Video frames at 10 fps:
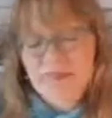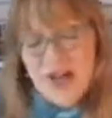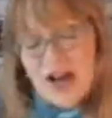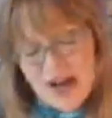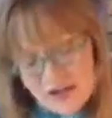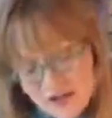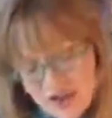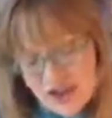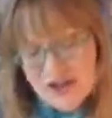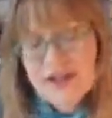I
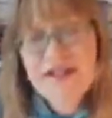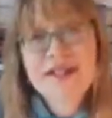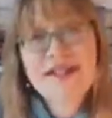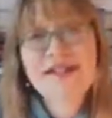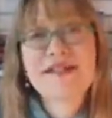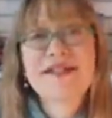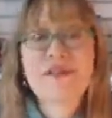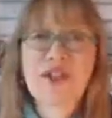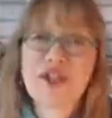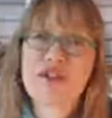envision that this is
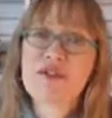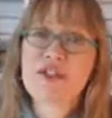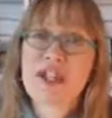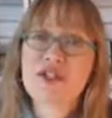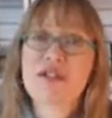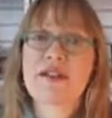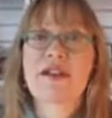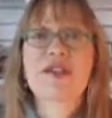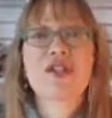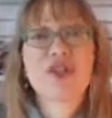what a unification
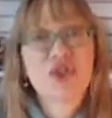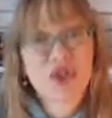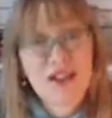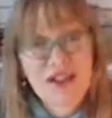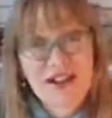theory should look